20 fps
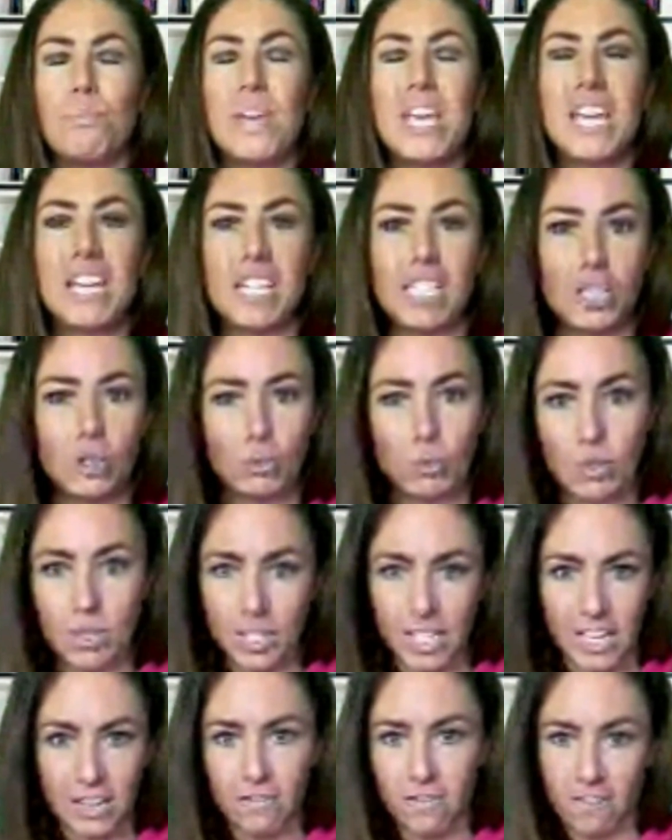biggest
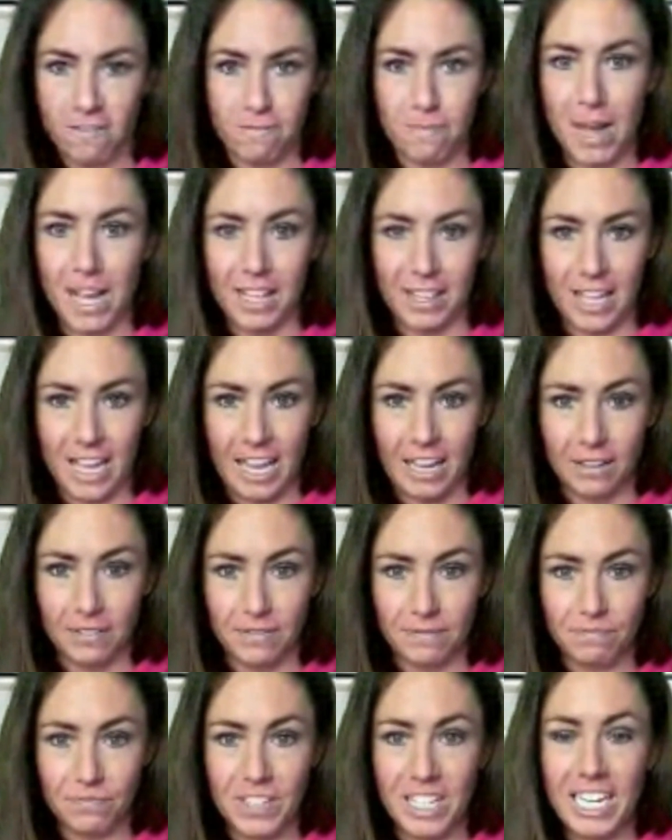relief of my
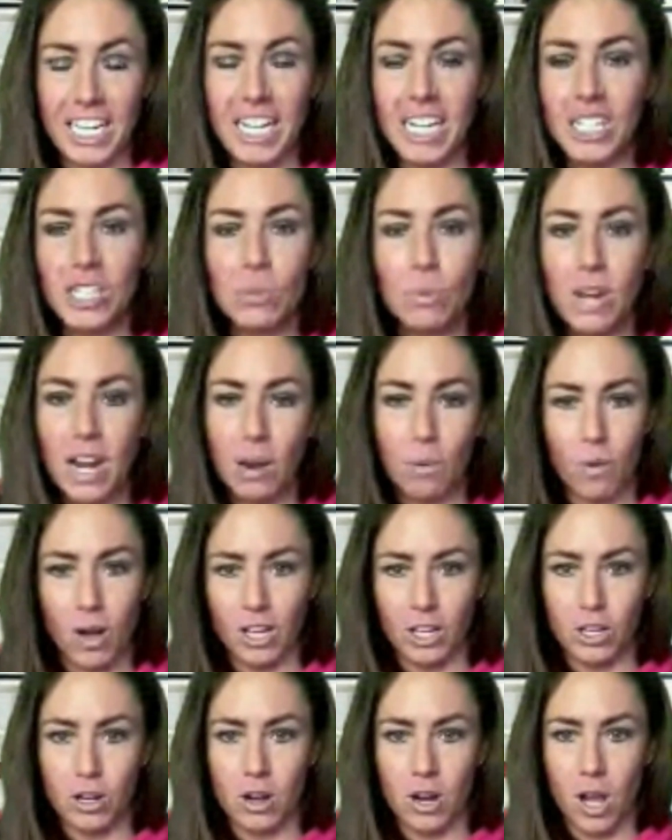life. And here's what I
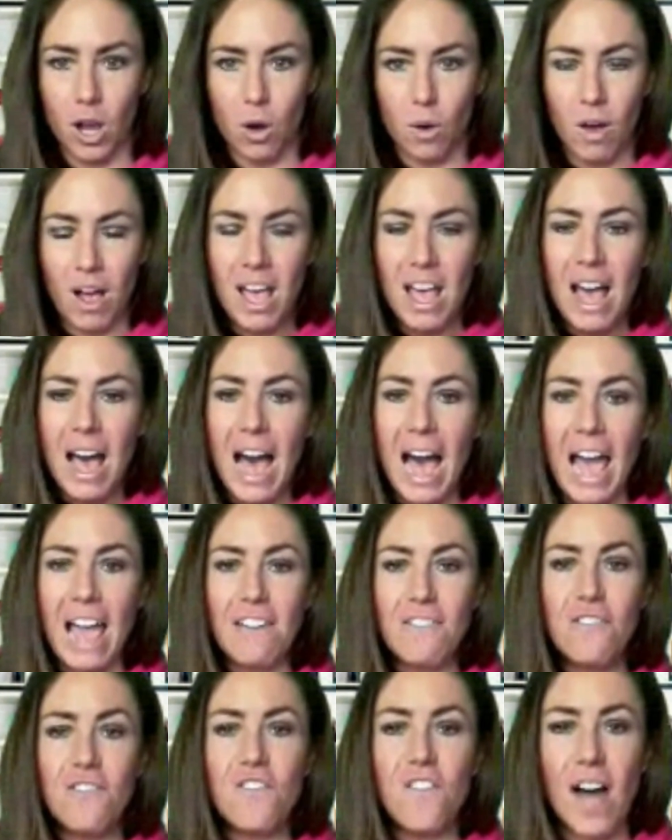want you to know
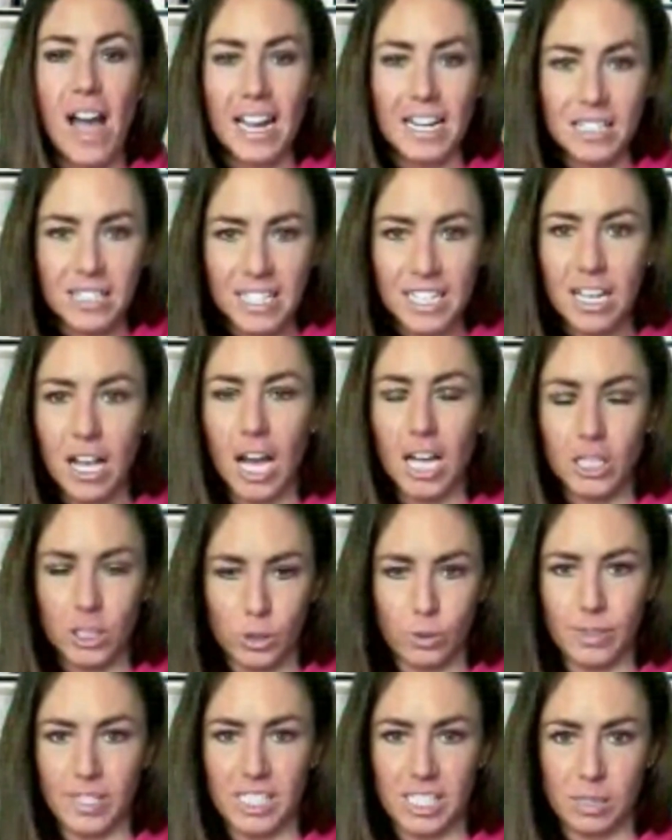I finally got
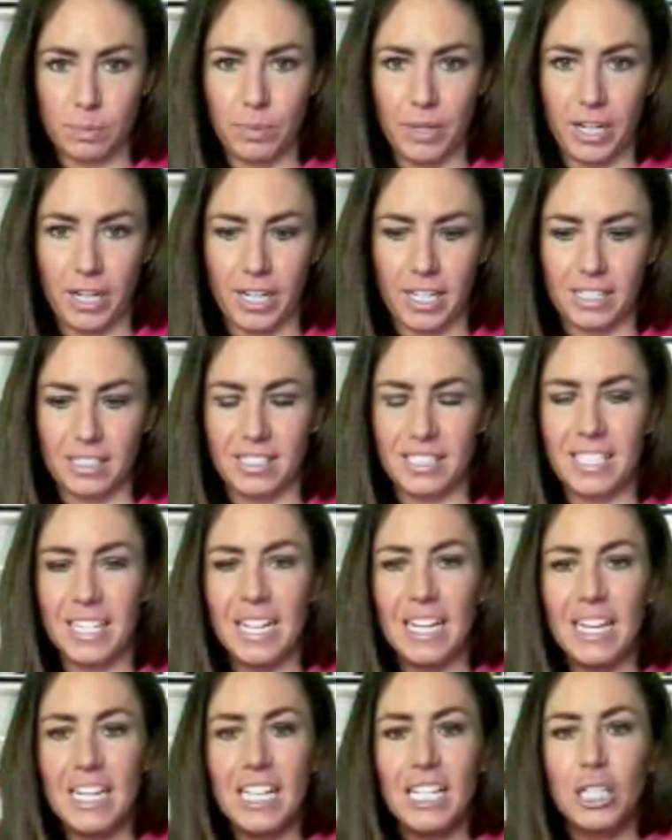to experience
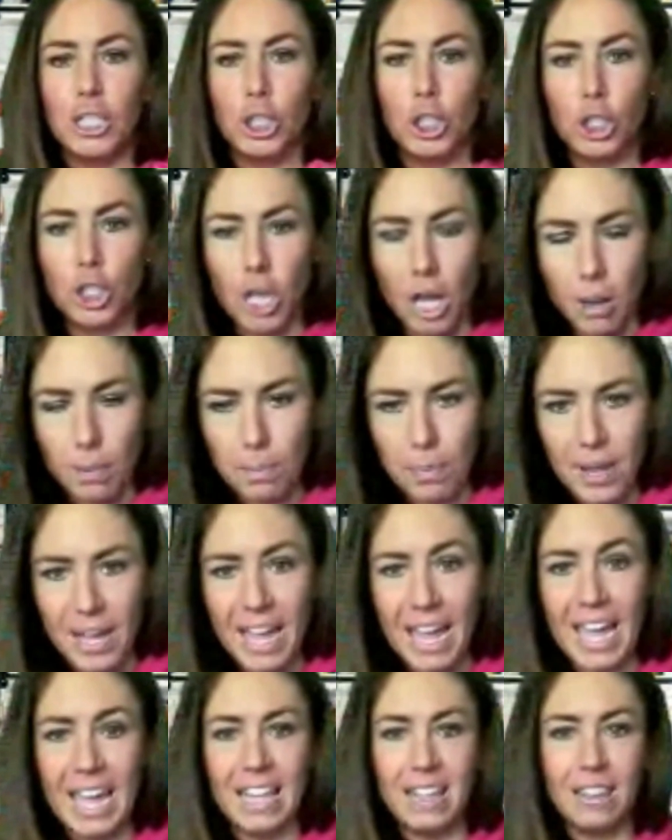jump
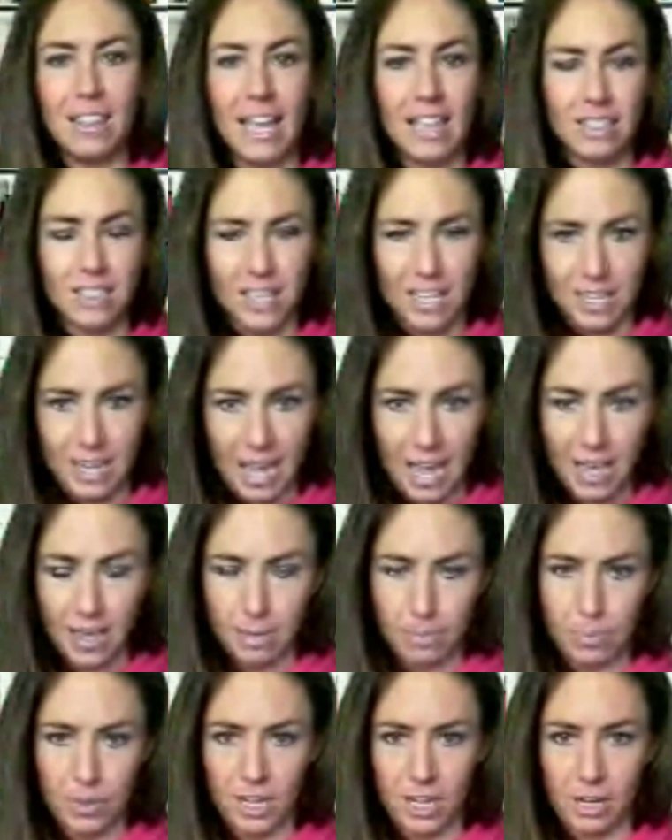and let the
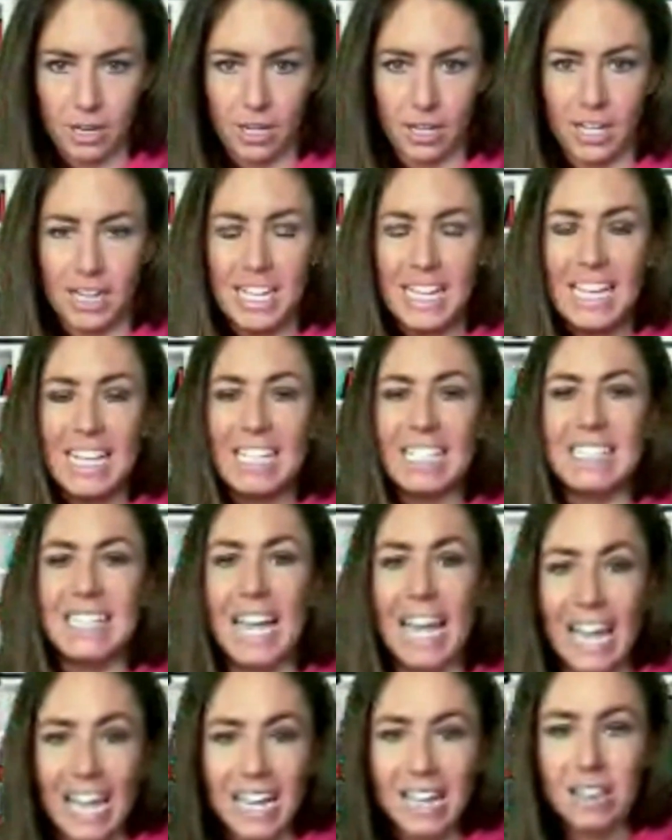net appear.
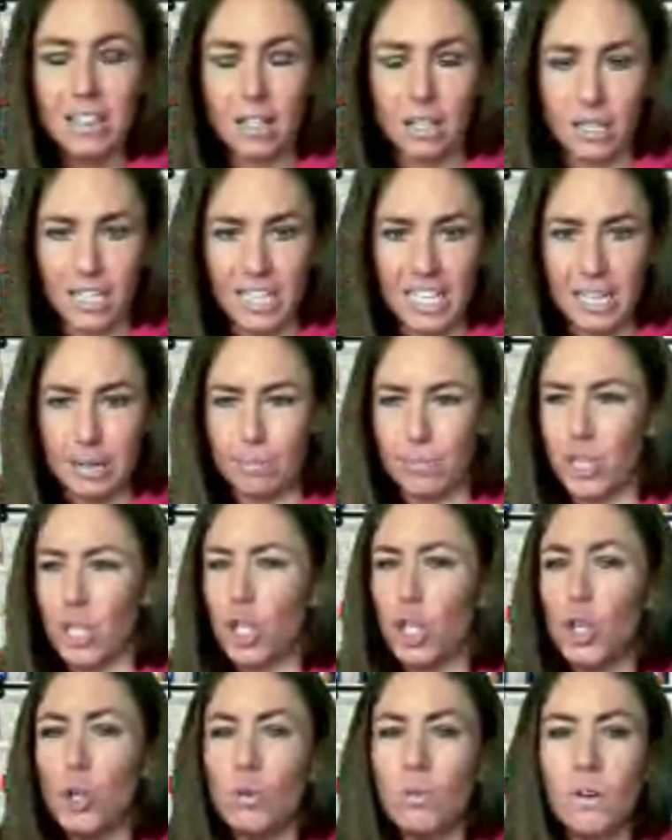Take the leap.
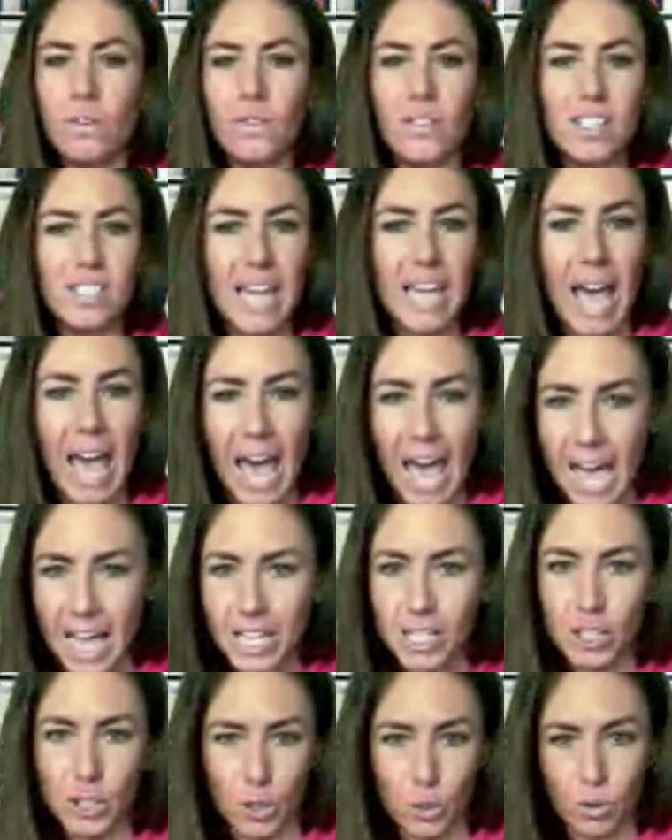The universe
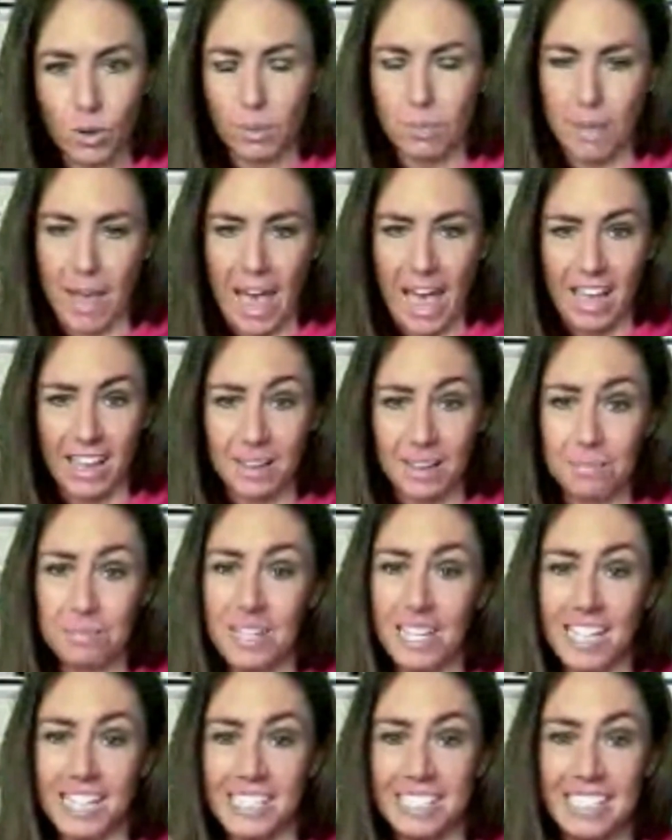has your back.
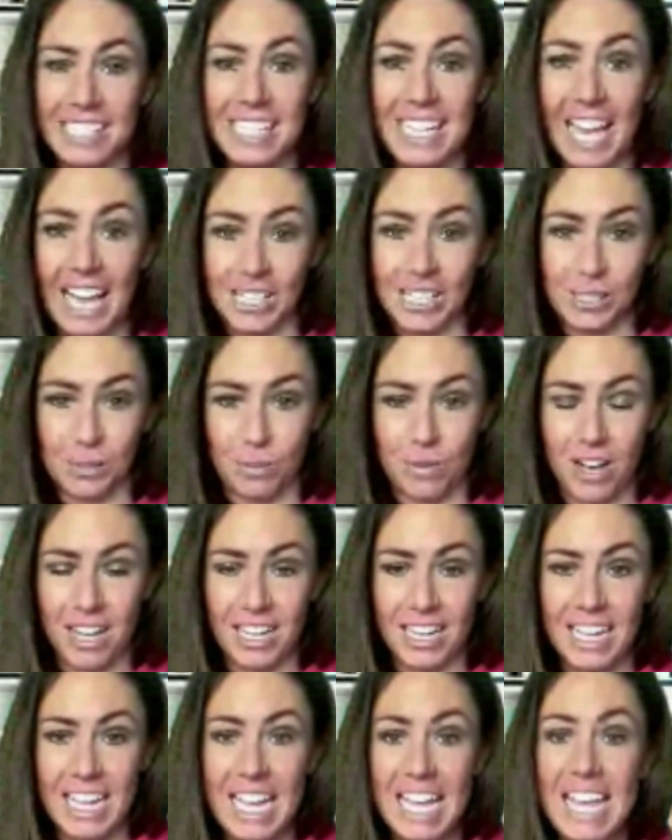Because guess
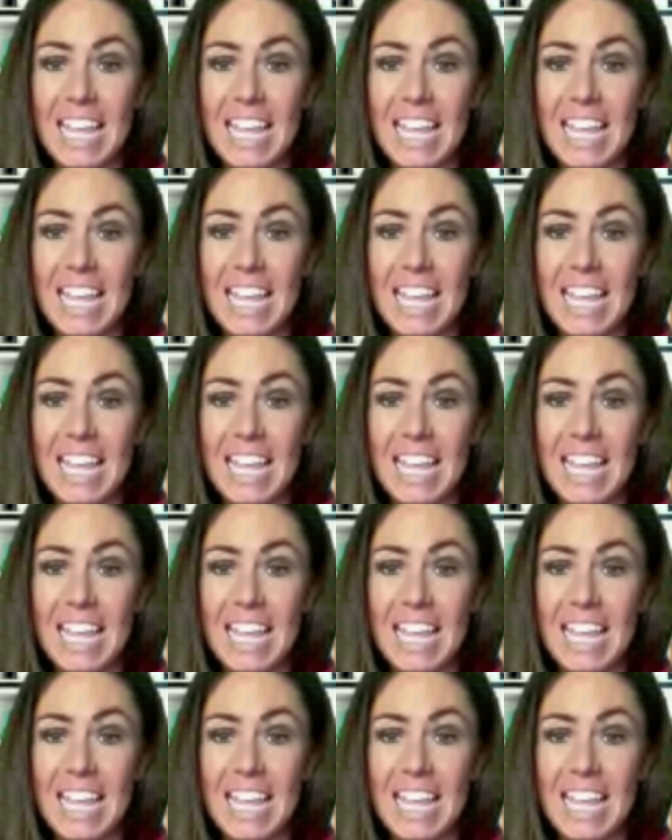what?